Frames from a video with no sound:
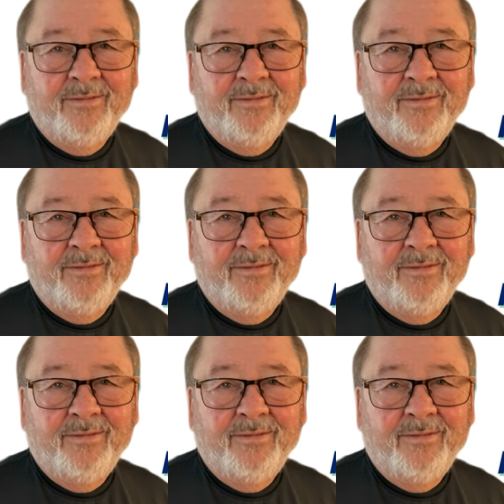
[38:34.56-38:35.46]

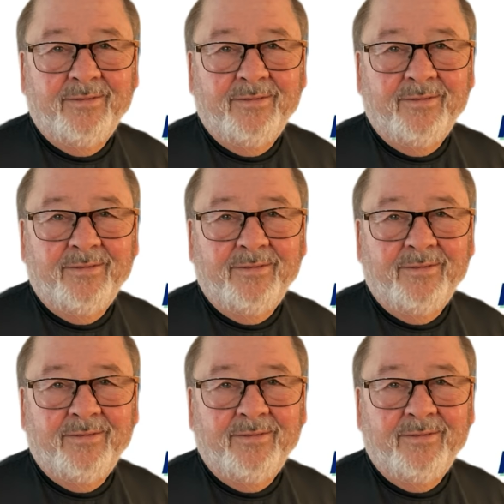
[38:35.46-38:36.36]

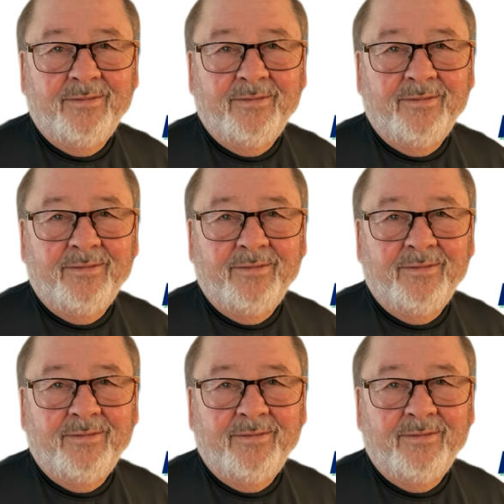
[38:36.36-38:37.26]

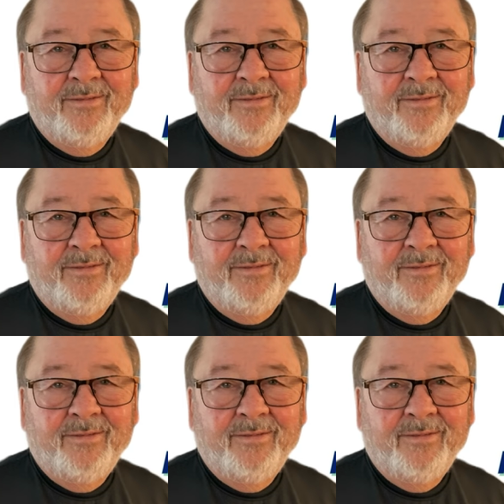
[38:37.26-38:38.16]

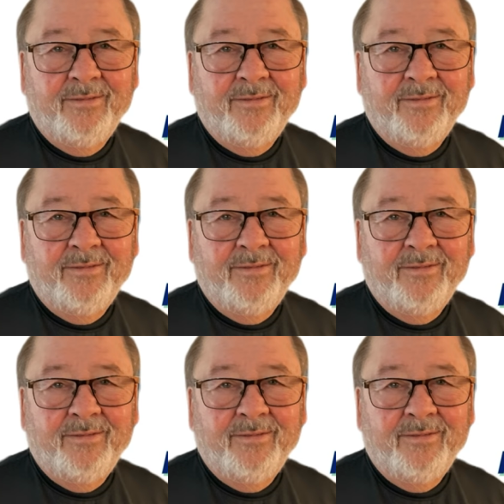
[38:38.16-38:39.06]

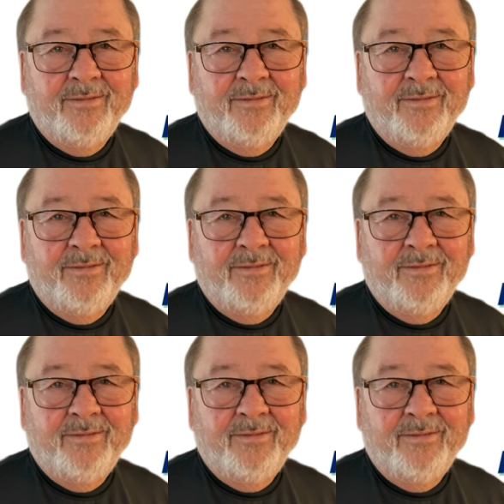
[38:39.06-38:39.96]

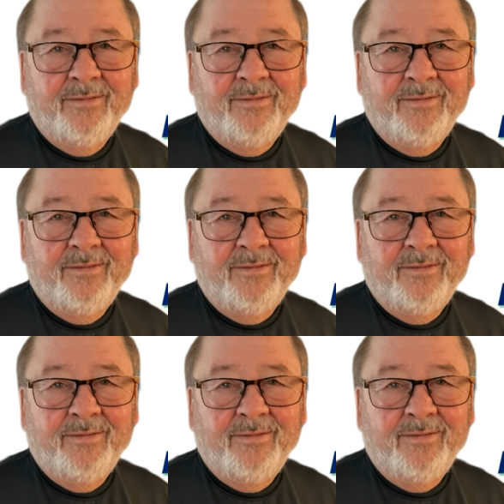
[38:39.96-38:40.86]

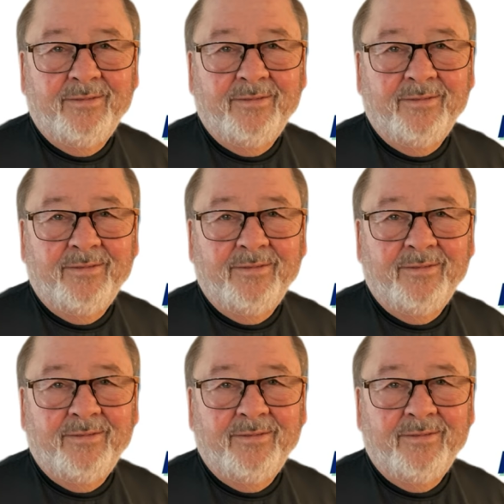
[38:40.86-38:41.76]

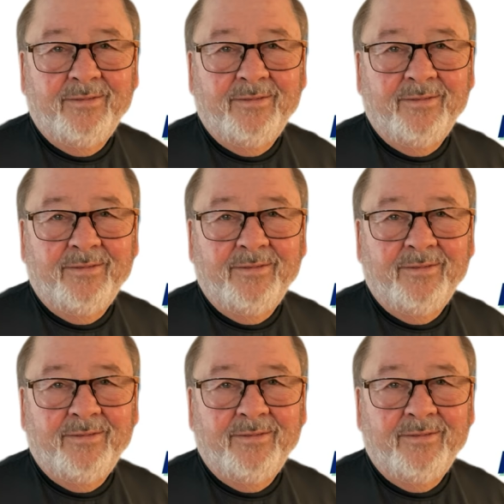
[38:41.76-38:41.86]
(no lip movement)